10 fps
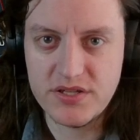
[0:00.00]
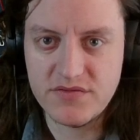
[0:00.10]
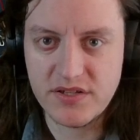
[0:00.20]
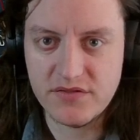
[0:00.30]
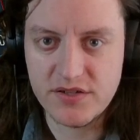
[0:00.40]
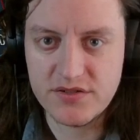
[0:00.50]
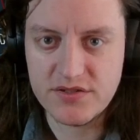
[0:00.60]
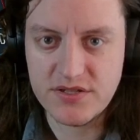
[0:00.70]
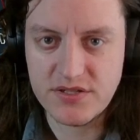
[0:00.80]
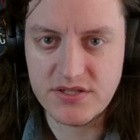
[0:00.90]
Fang Fighters
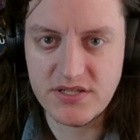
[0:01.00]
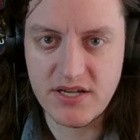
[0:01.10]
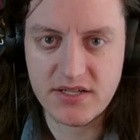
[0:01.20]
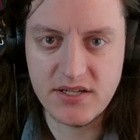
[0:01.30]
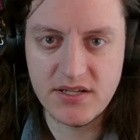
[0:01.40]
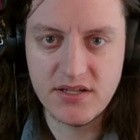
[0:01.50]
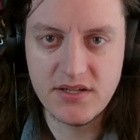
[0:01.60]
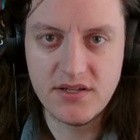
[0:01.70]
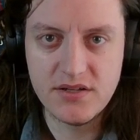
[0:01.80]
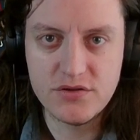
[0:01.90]
into the deck
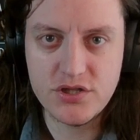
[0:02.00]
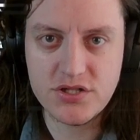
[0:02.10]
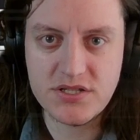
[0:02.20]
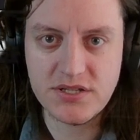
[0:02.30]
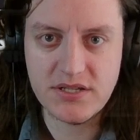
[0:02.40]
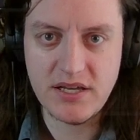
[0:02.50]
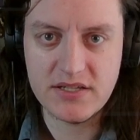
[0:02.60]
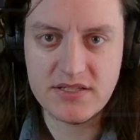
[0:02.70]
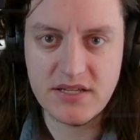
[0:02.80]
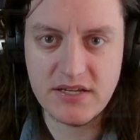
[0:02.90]
just in
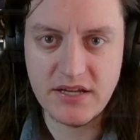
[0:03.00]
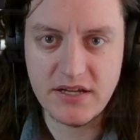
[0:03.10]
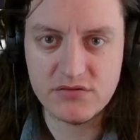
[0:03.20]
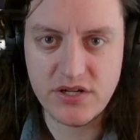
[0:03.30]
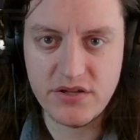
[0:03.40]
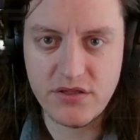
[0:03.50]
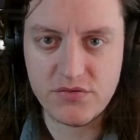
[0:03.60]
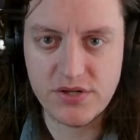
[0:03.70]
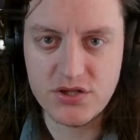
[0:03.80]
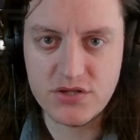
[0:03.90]
case. And now round
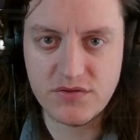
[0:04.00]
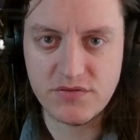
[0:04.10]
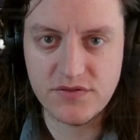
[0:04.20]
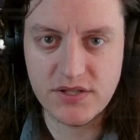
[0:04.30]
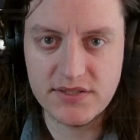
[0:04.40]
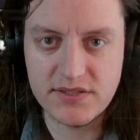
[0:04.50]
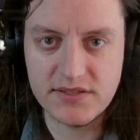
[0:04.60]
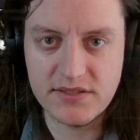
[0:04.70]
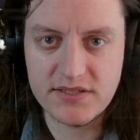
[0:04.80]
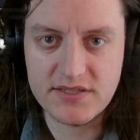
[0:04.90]
3, just for fun,
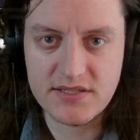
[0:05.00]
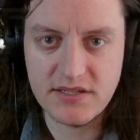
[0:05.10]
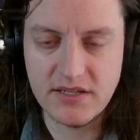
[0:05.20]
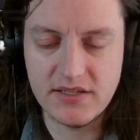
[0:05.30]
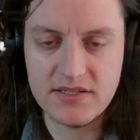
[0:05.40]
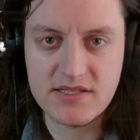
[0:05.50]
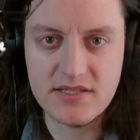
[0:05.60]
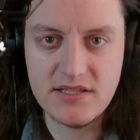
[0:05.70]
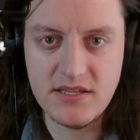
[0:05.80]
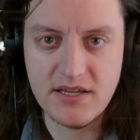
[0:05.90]
let's
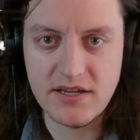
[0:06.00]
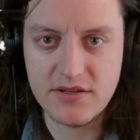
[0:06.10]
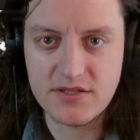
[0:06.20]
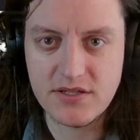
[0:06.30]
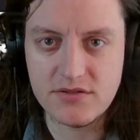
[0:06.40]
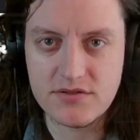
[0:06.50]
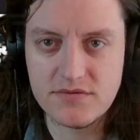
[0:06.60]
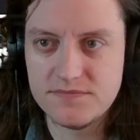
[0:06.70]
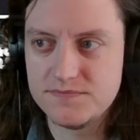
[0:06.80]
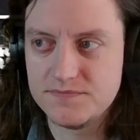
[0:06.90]
see how this
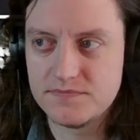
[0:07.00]
goes.